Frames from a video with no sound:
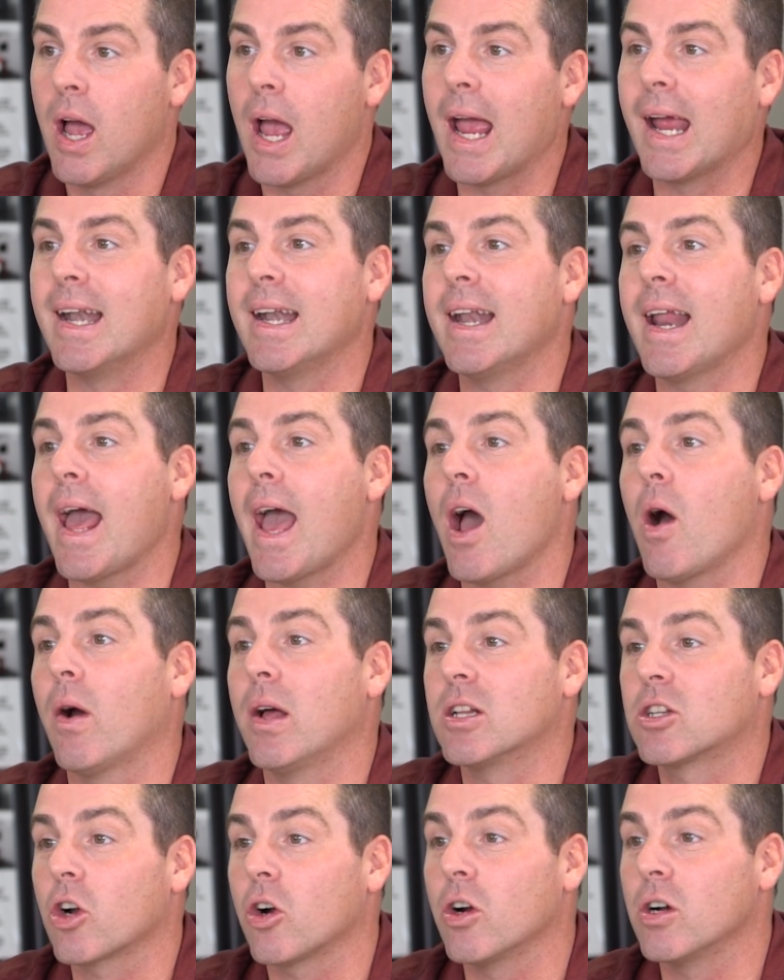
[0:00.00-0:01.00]
And now
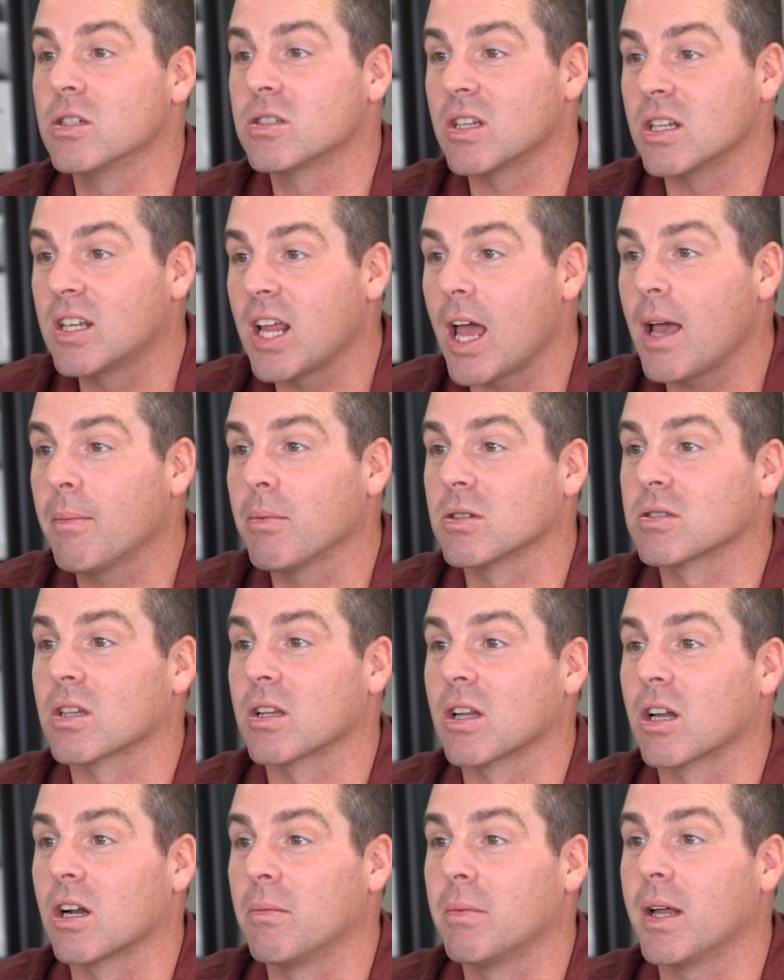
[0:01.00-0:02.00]
it turns the tables a
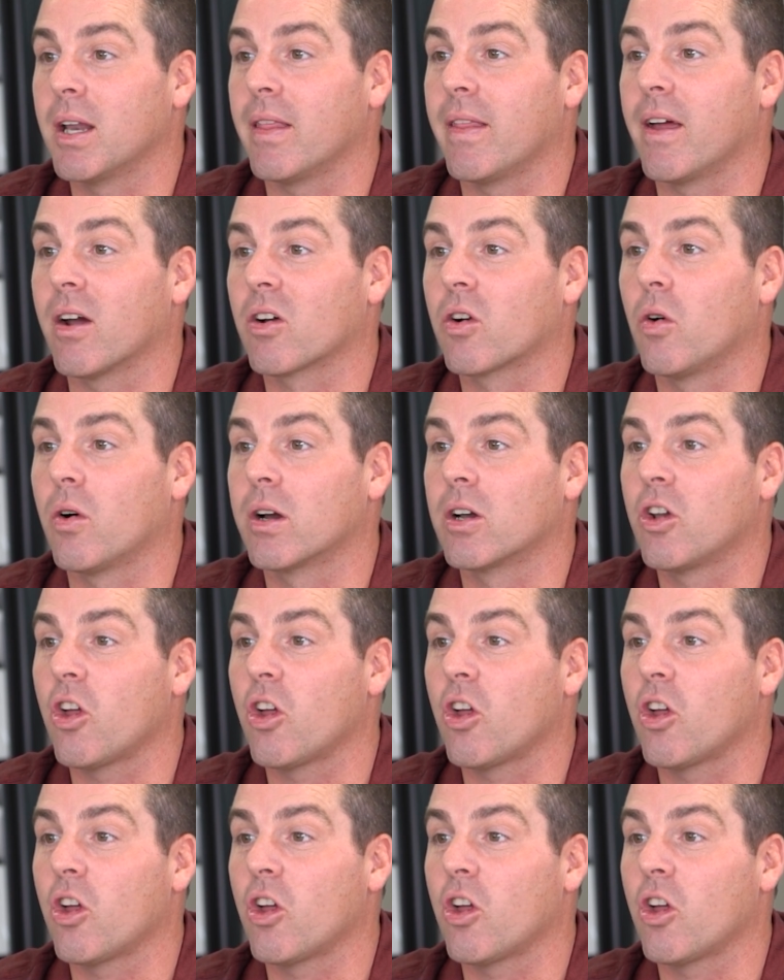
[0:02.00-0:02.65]
little bit, and they're going,